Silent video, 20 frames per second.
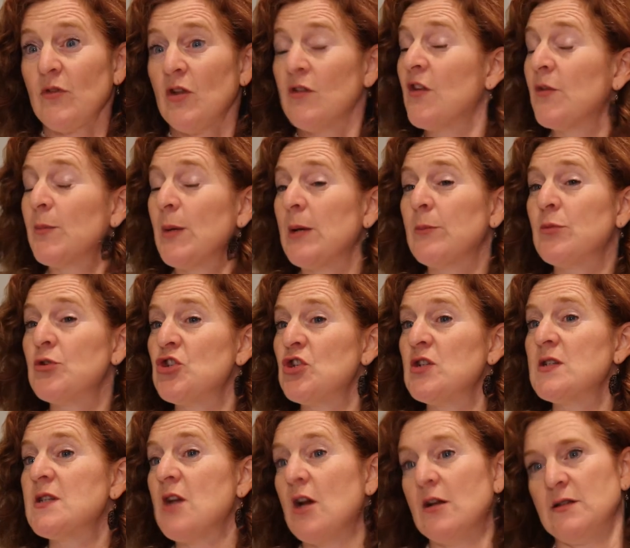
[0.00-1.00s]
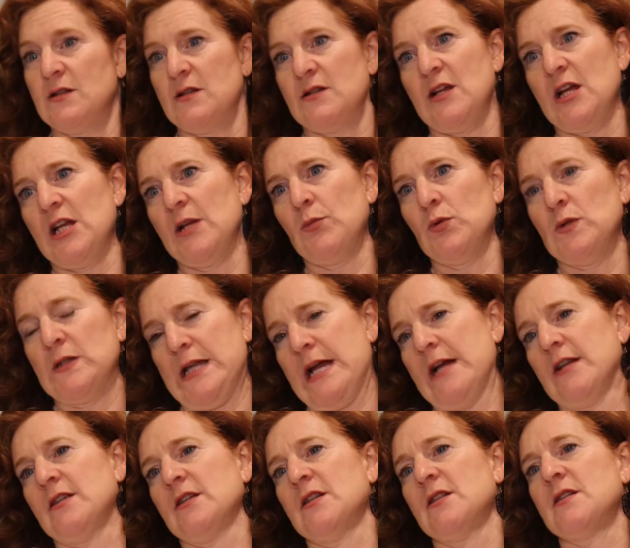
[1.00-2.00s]
that's being produced to unsustainable
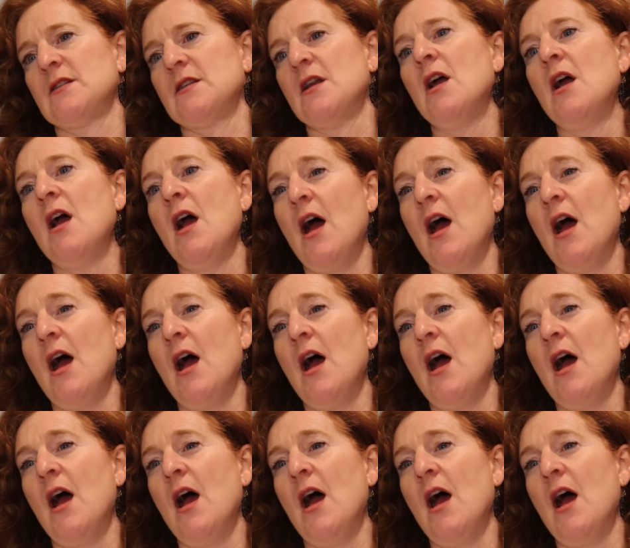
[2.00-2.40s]
standards,